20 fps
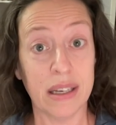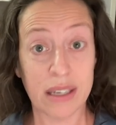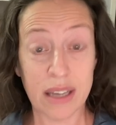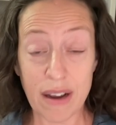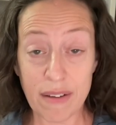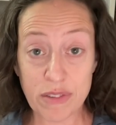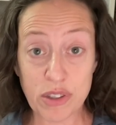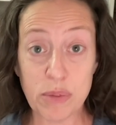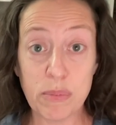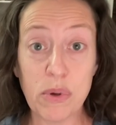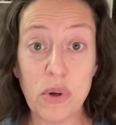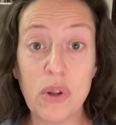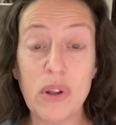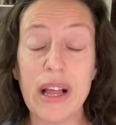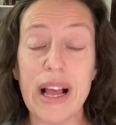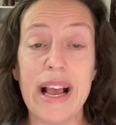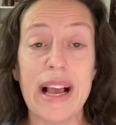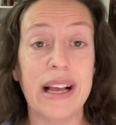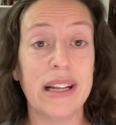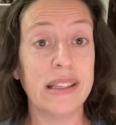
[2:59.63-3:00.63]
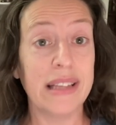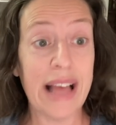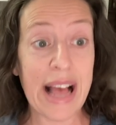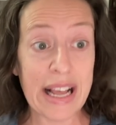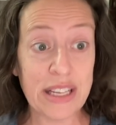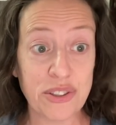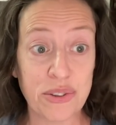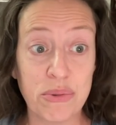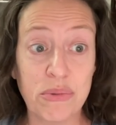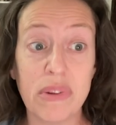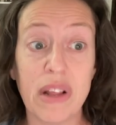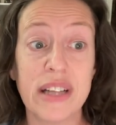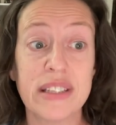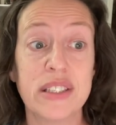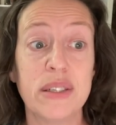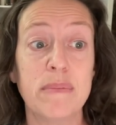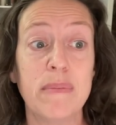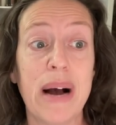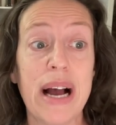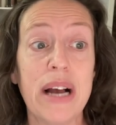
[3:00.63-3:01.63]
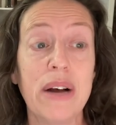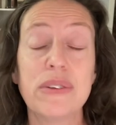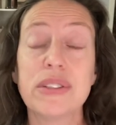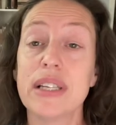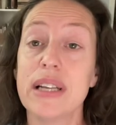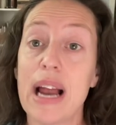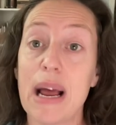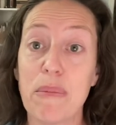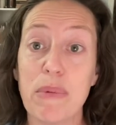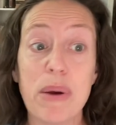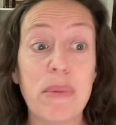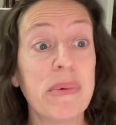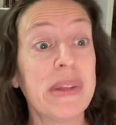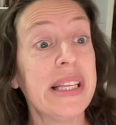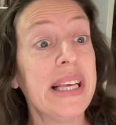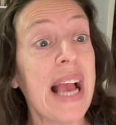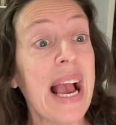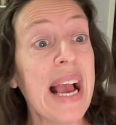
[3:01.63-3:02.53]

comfortable and last through lots of miles, and I went with the